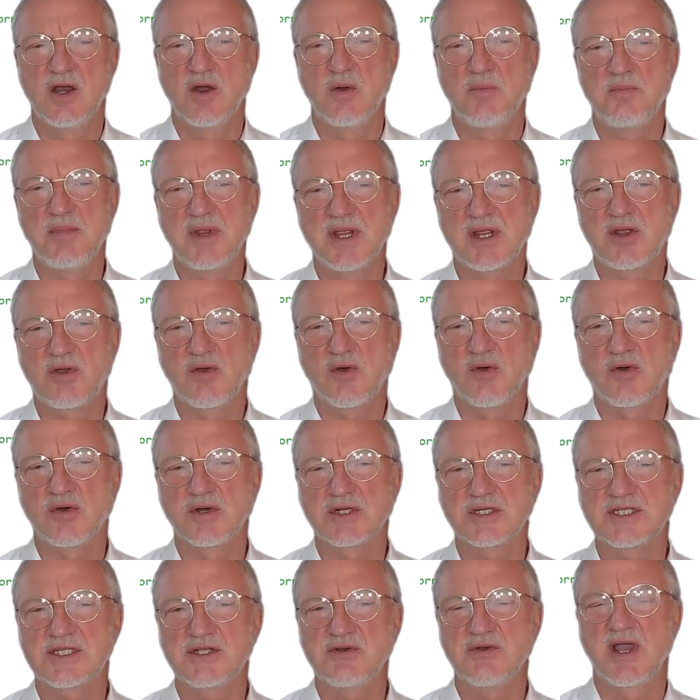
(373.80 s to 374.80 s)

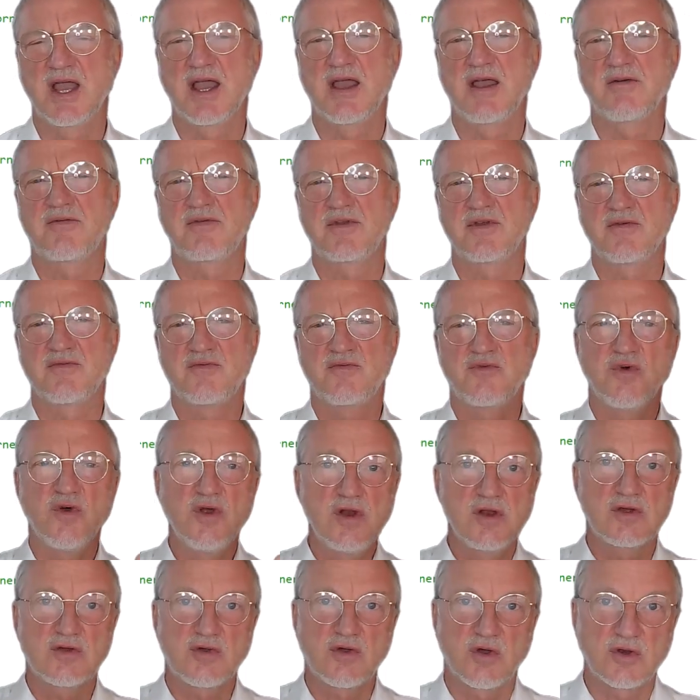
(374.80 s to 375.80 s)
because you have the
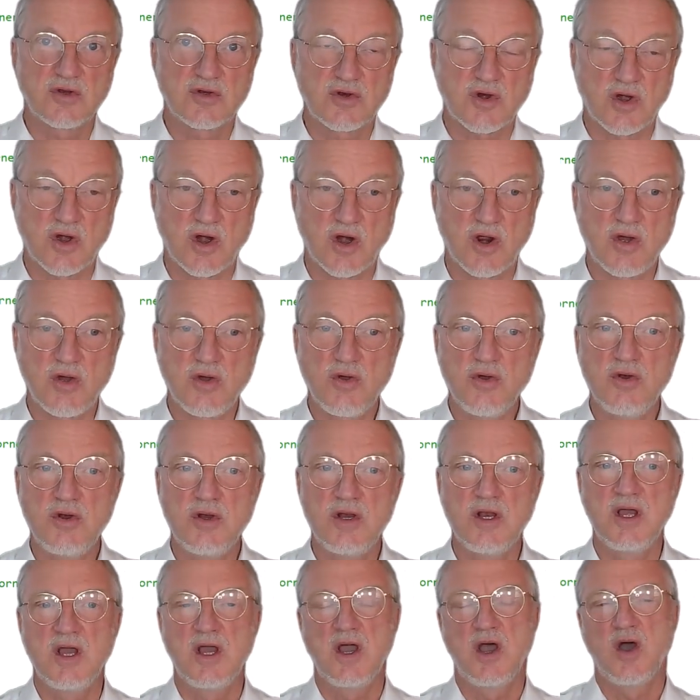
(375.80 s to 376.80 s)
full
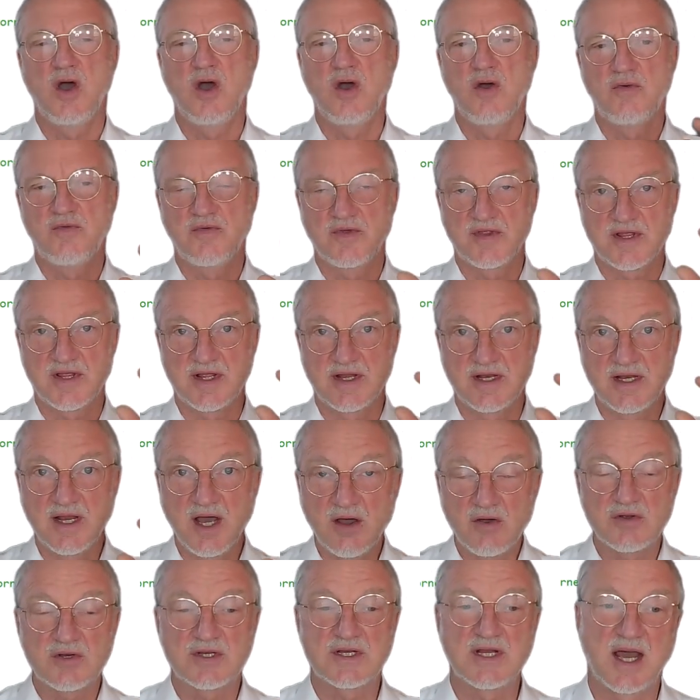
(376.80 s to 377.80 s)
control over the
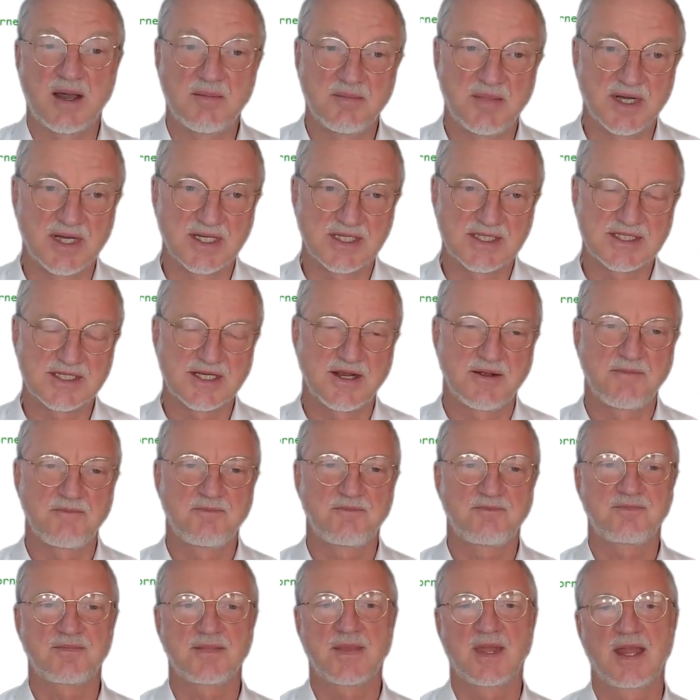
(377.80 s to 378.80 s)
node numbers.
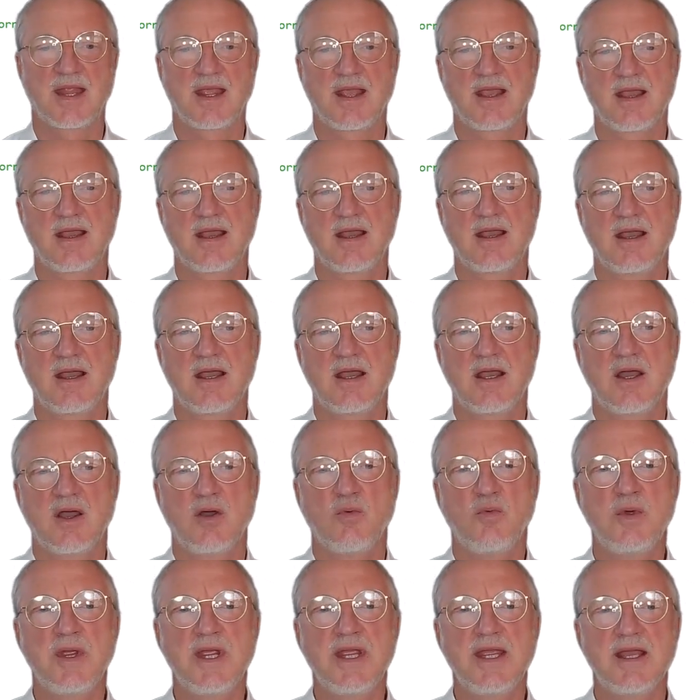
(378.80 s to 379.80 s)

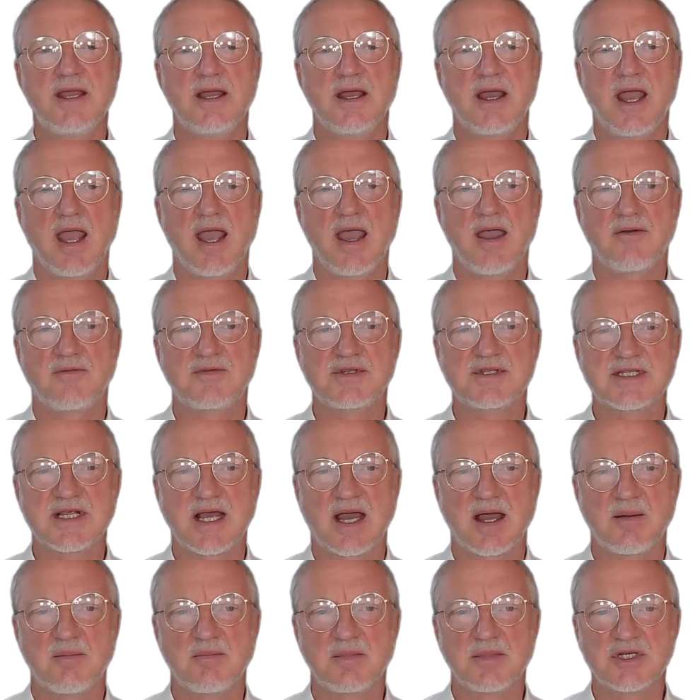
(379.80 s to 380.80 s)
We have
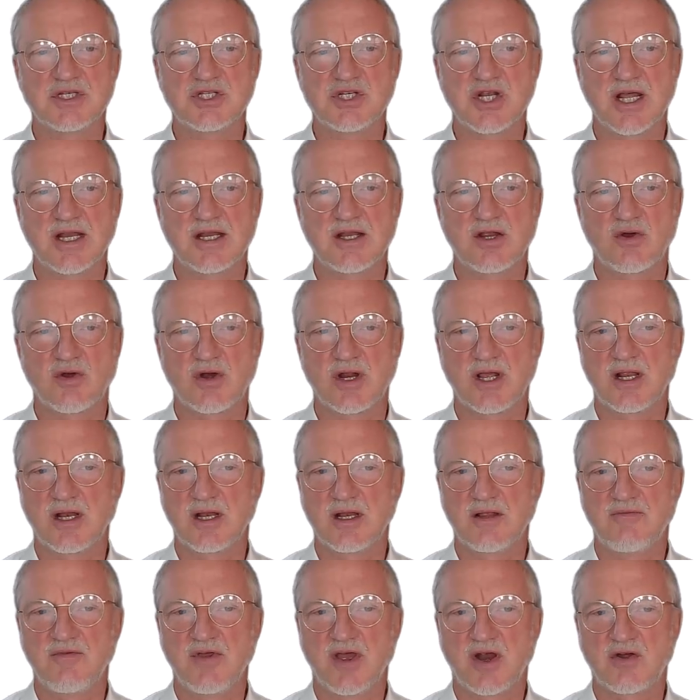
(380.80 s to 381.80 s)
some general
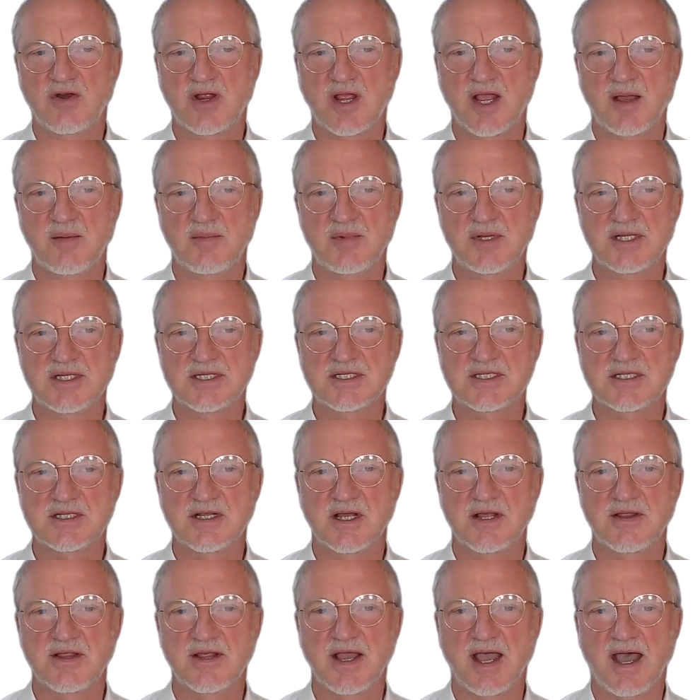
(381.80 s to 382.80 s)
variables,
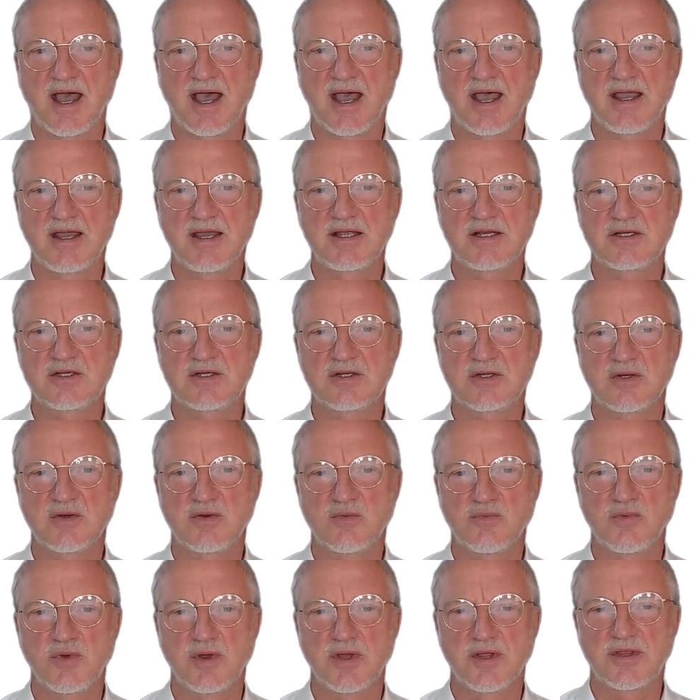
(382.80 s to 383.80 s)
the height,
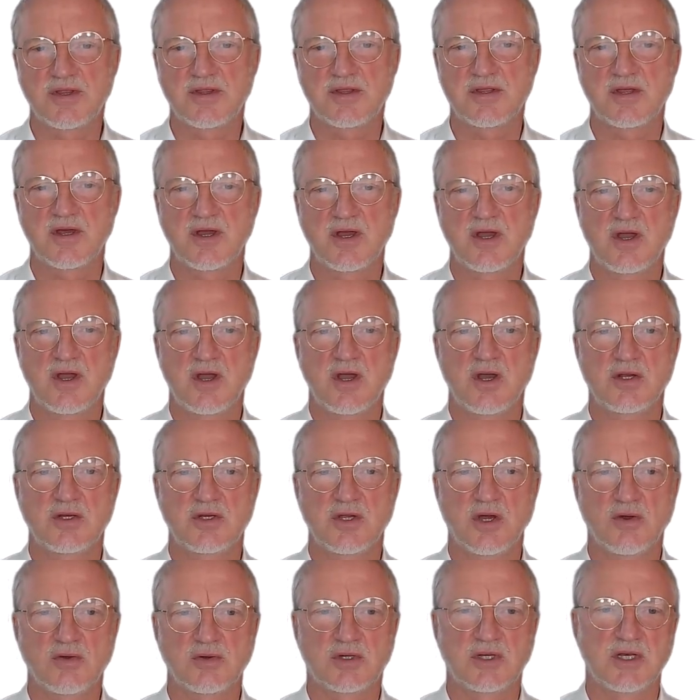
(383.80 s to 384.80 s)
width,
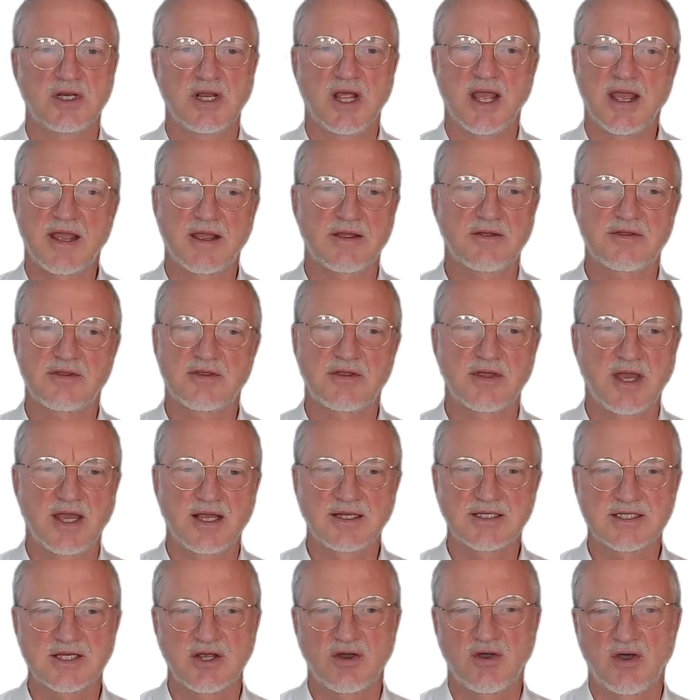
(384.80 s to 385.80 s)
total length
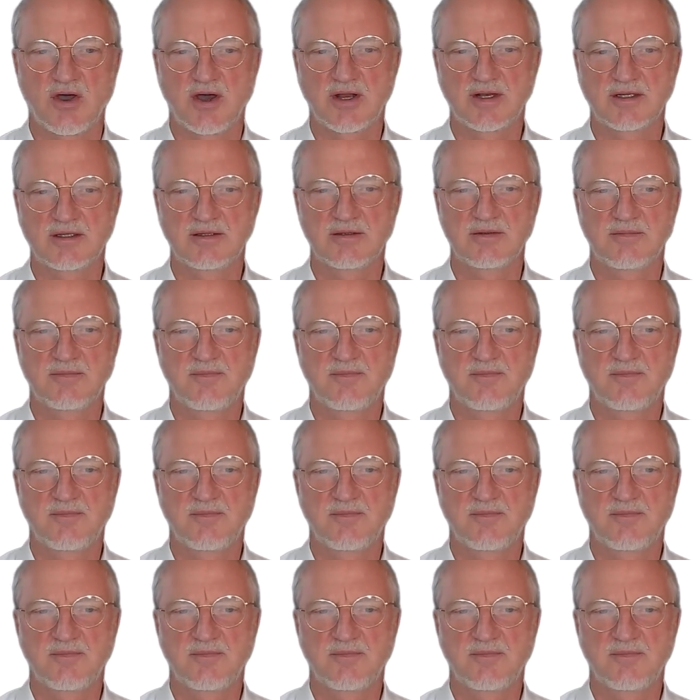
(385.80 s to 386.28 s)
and so on.